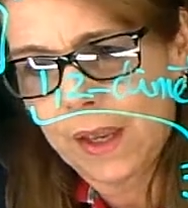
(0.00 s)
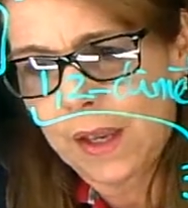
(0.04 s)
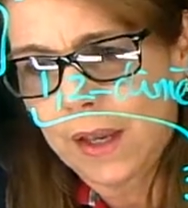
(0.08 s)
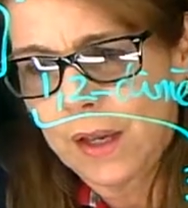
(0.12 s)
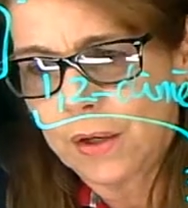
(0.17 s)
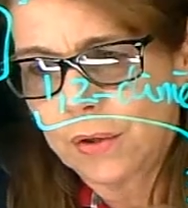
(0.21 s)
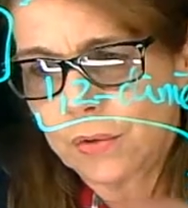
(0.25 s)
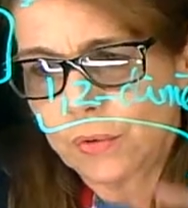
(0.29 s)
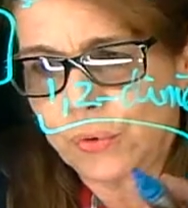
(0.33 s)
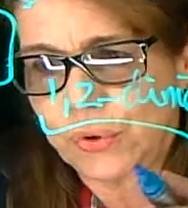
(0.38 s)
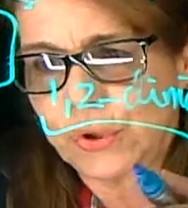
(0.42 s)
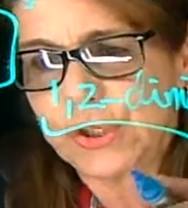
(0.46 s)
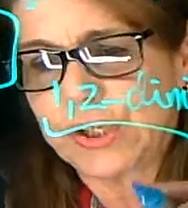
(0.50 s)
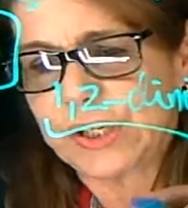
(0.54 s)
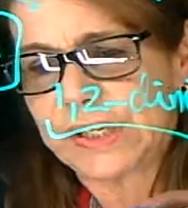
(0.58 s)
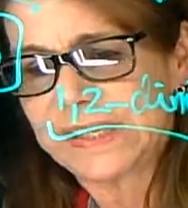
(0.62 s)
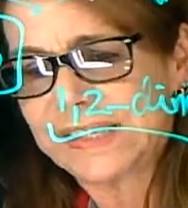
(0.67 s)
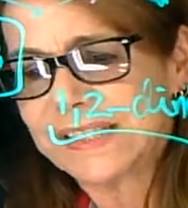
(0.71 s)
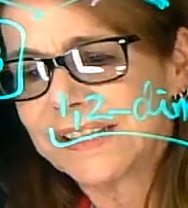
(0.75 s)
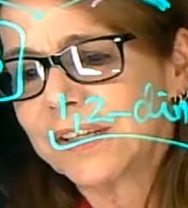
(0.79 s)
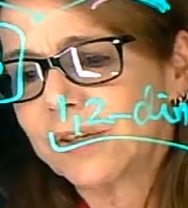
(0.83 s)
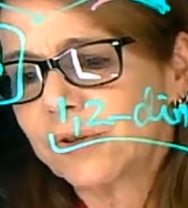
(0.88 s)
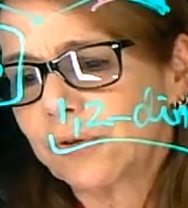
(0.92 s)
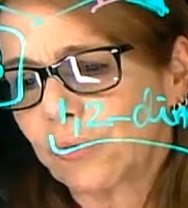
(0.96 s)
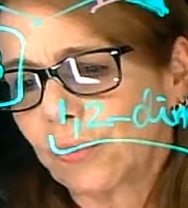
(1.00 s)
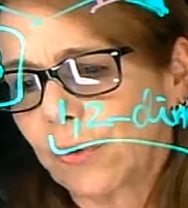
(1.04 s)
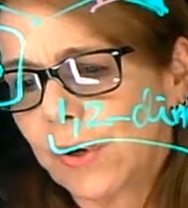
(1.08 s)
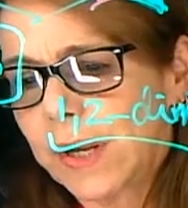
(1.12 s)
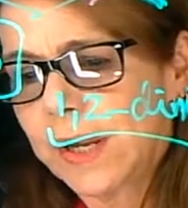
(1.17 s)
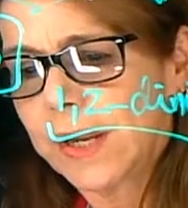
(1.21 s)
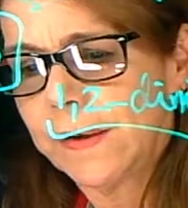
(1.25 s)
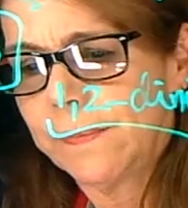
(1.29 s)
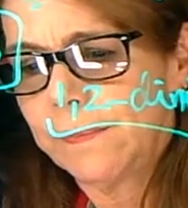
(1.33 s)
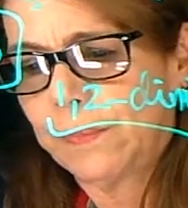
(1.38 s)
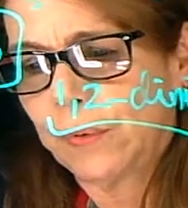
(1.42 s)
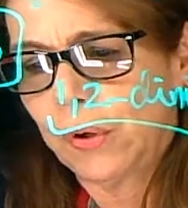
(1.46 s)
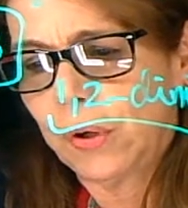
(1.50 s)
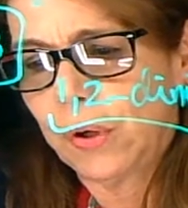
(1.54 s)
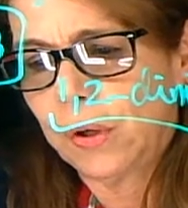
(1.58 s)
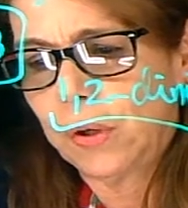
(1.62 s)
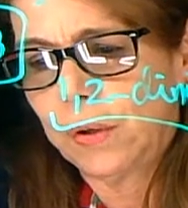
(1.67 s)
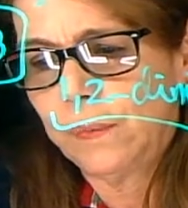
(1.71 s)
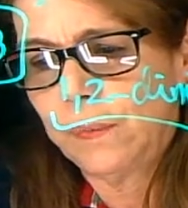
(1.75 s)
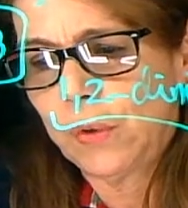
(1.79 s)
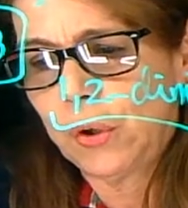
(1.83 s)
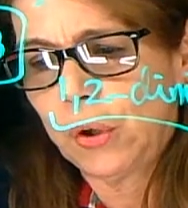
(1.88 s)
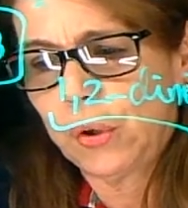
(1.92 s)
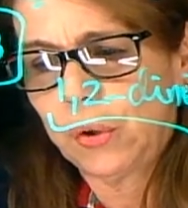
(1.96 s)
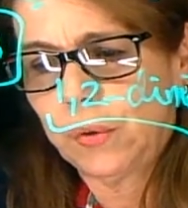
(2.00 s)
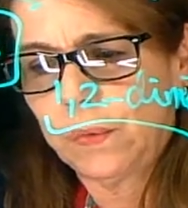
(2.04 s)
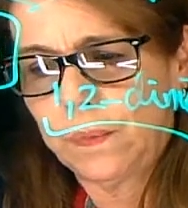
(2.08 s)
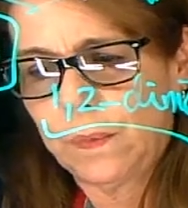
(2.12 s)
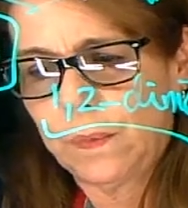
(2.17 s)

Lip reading: which is 3-bromo,